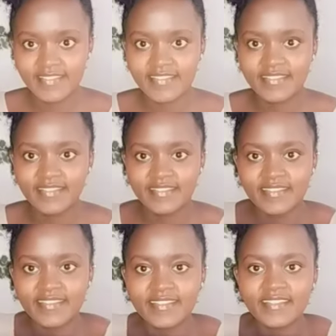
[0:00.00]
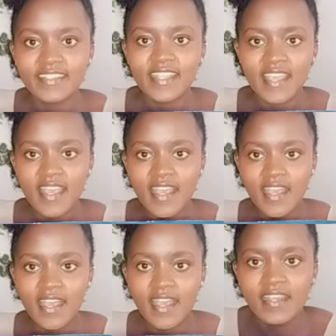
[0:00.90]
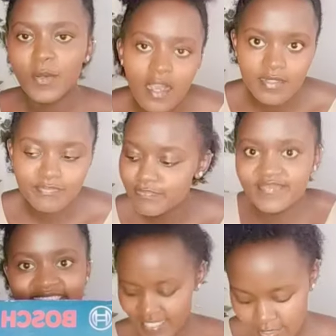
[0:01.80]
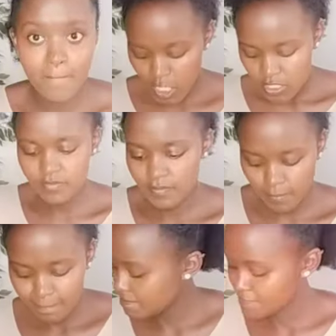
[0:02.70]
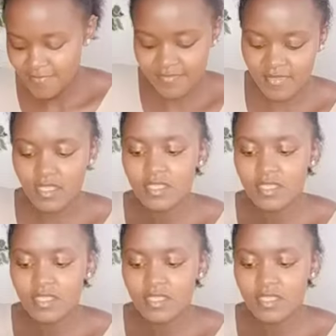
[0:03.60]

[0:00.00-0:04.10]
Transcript: this is a drill. I love these power